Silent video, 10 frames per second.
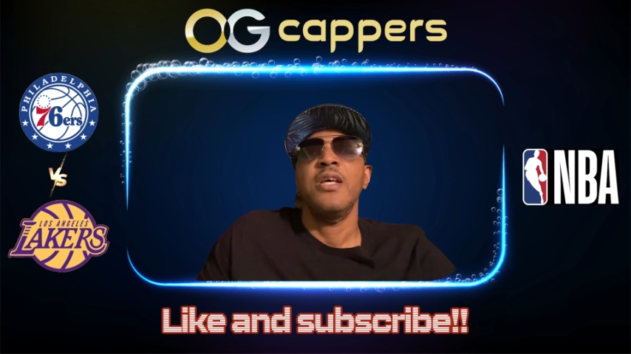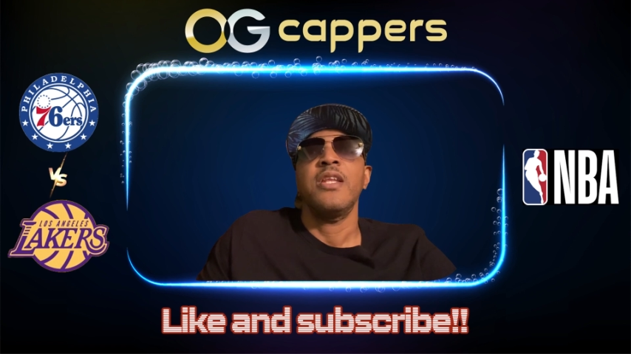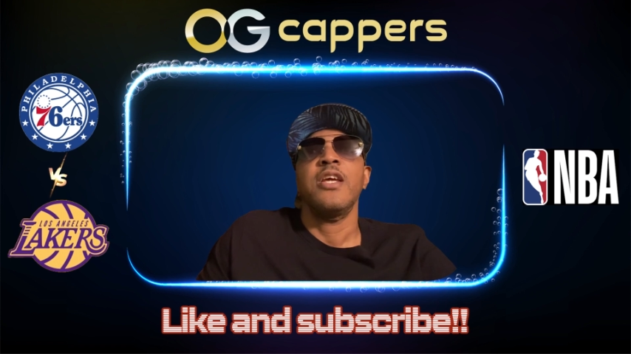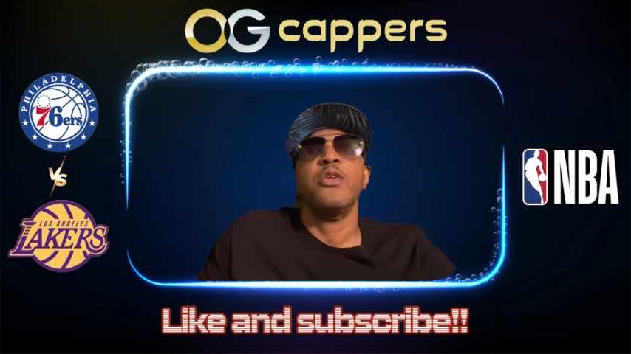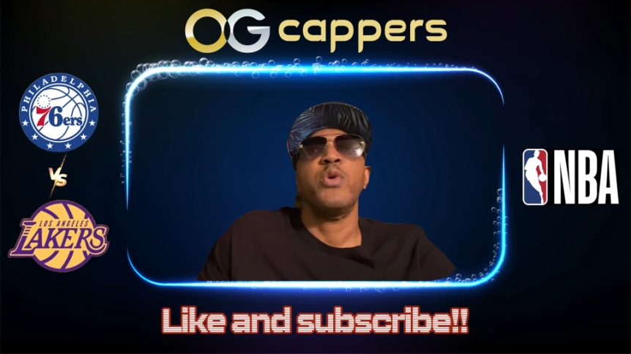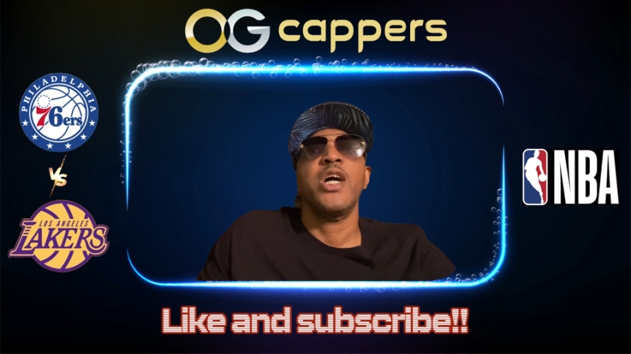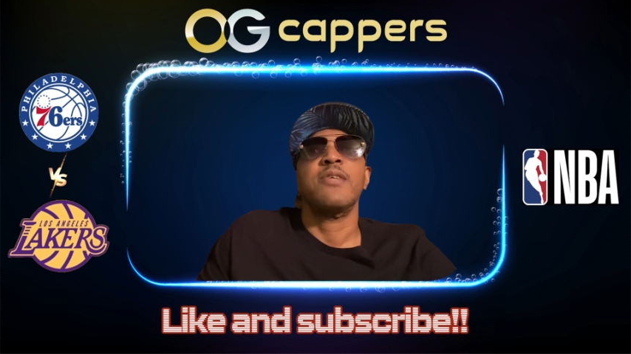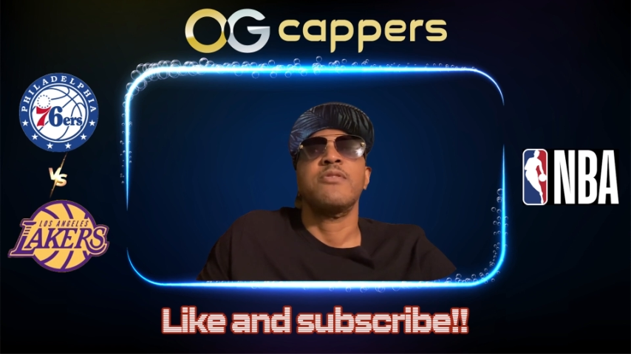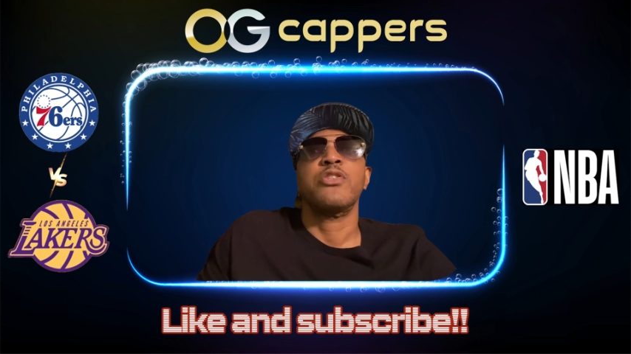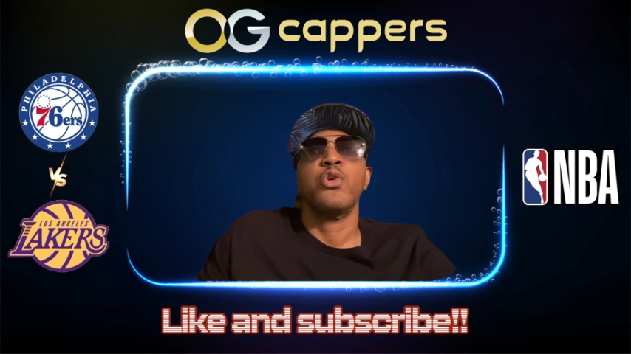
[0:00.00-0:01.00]
They do have
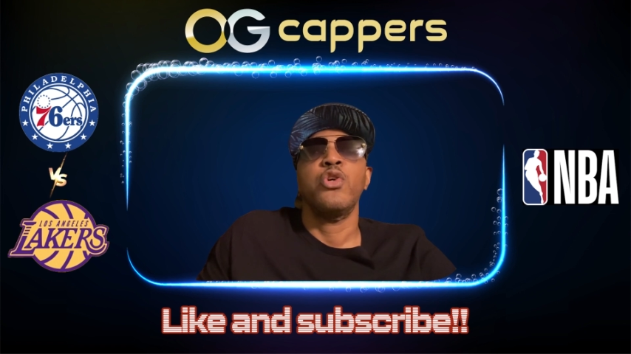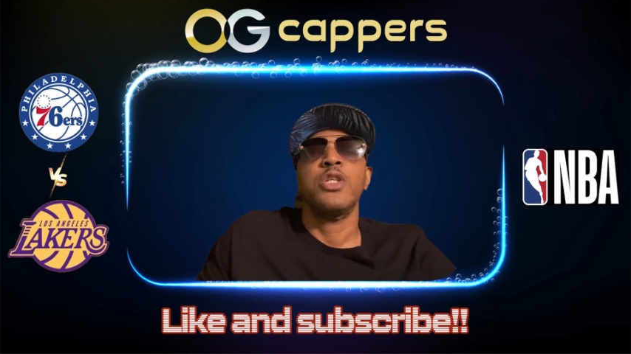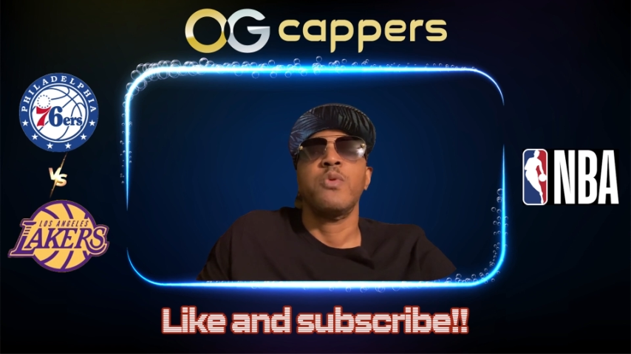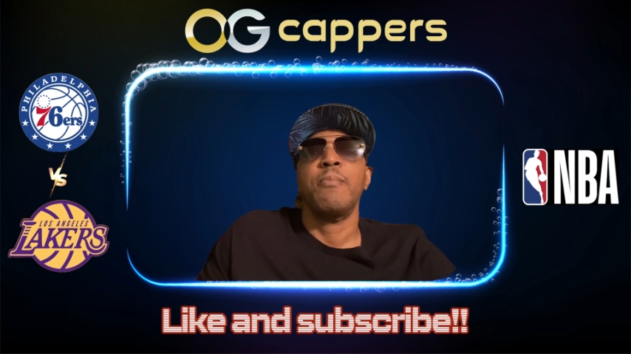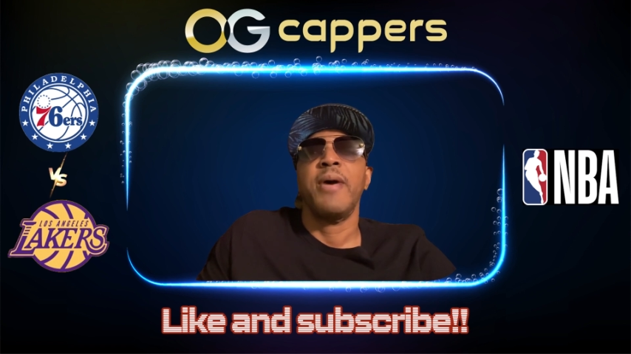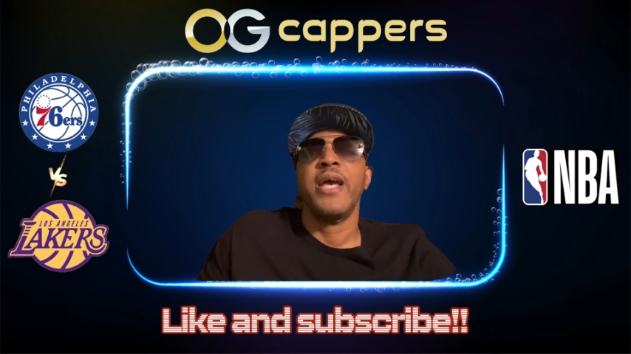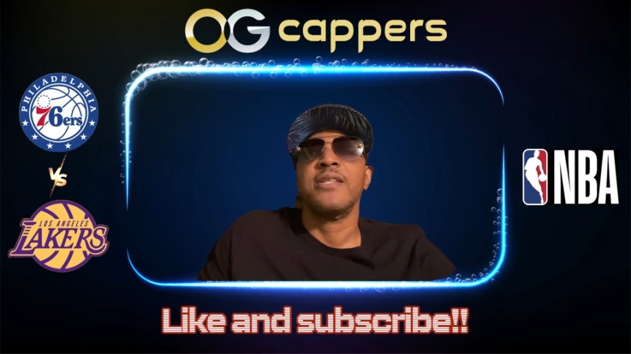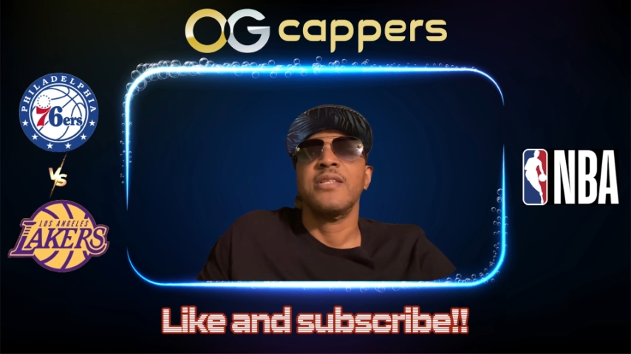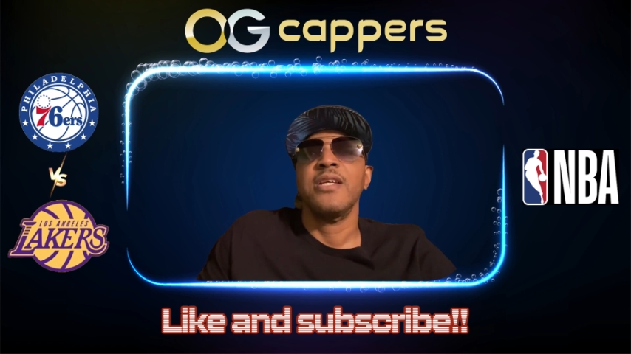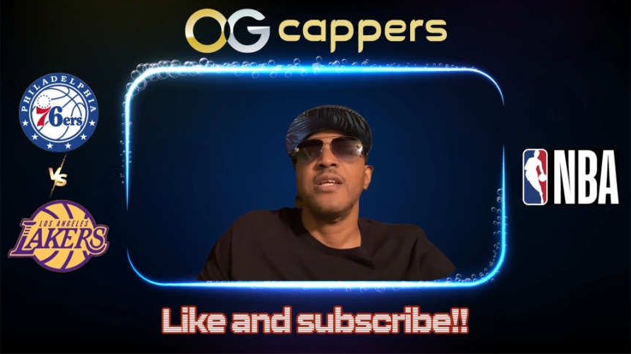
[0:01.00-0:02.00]
some scores with
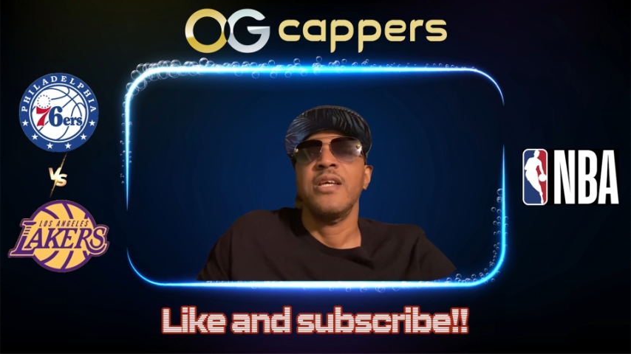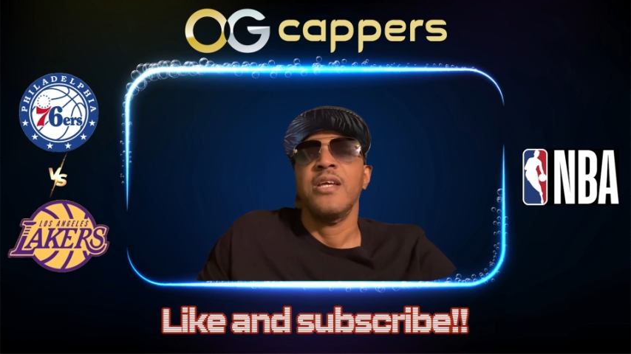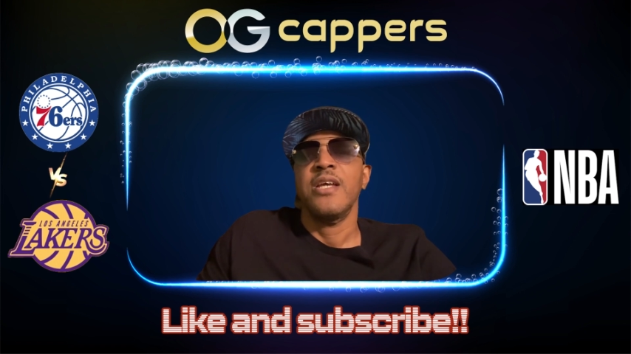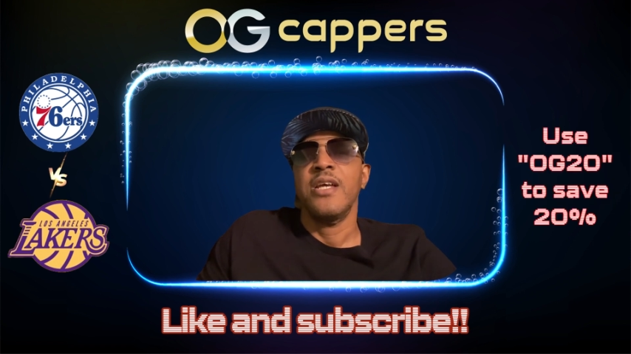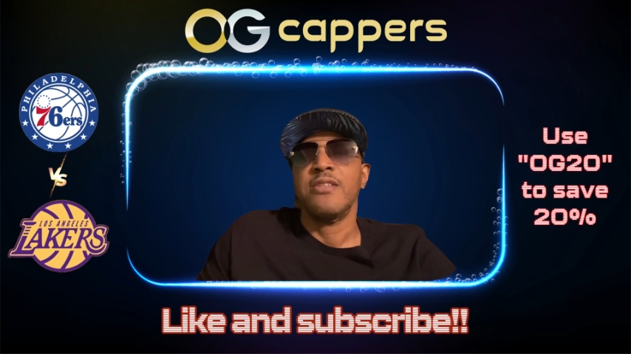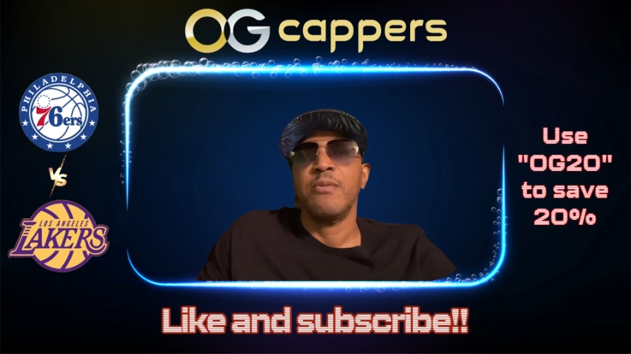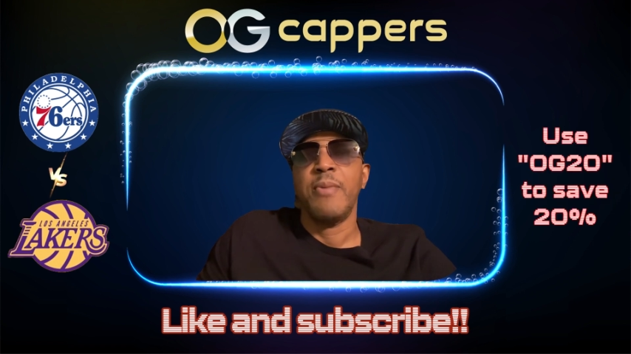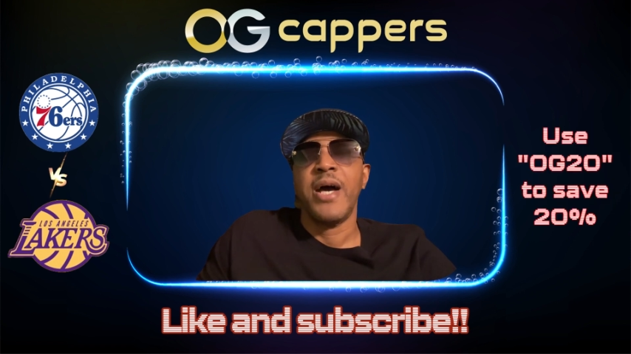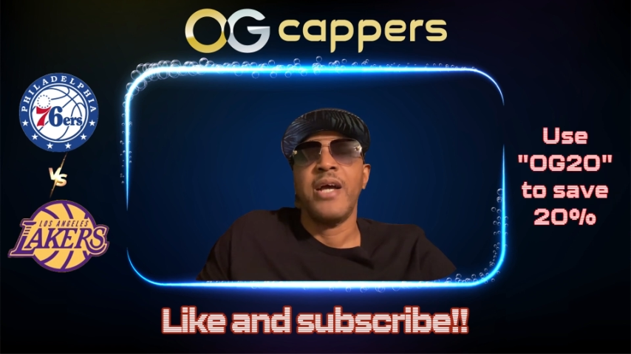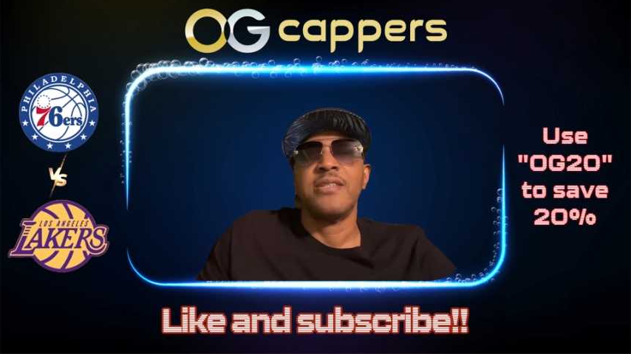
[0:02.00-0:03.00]
Maxey and
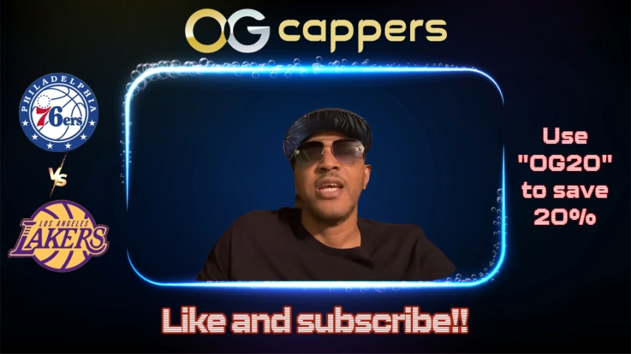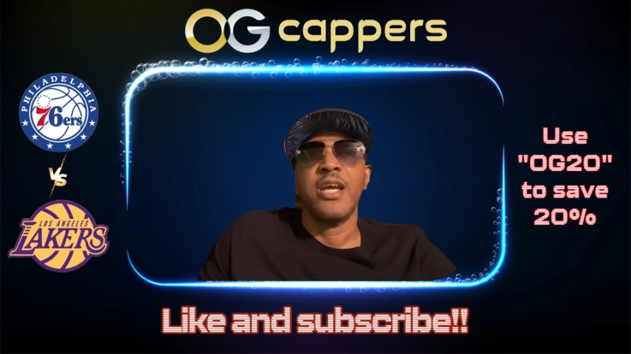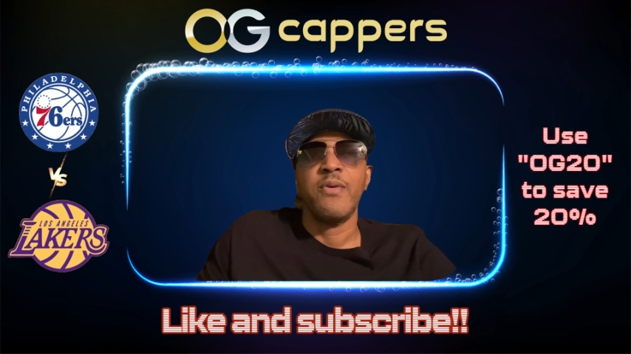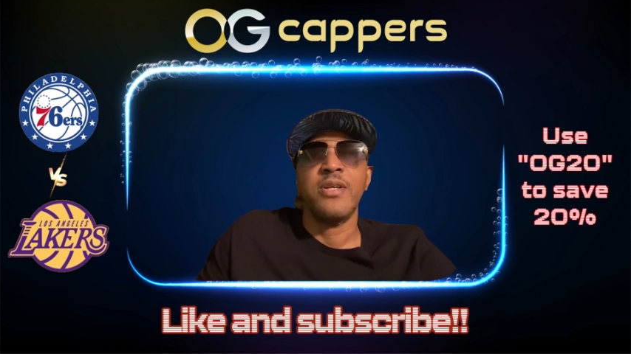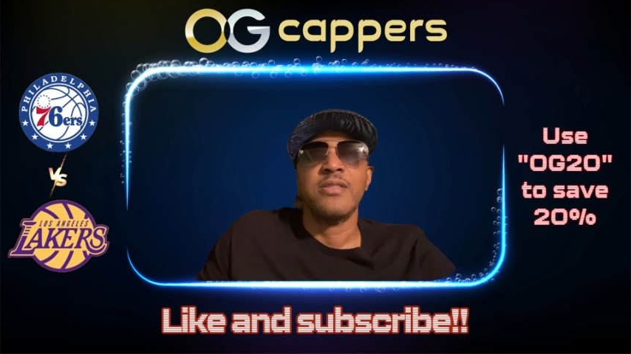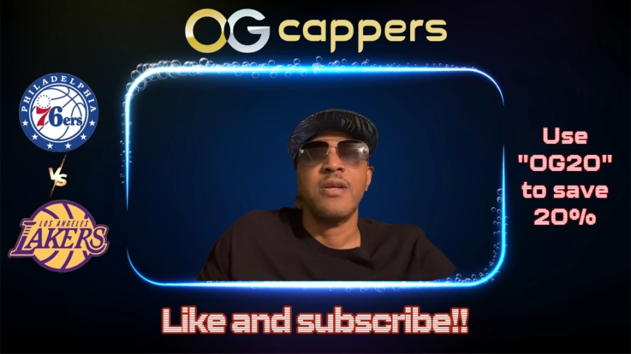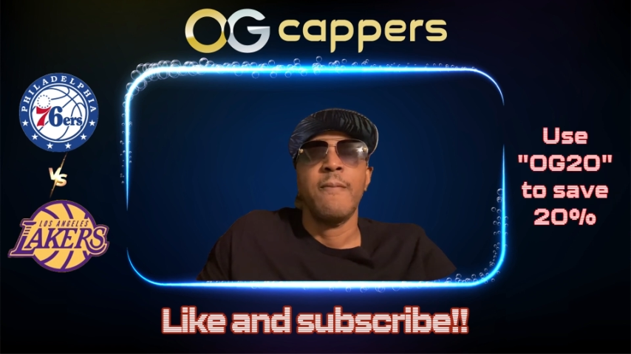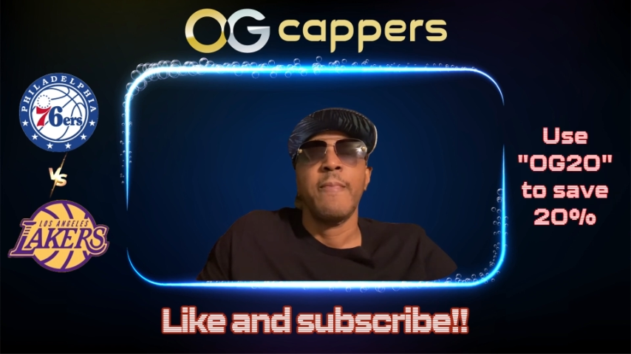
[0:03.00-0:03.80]
Tobias Harris.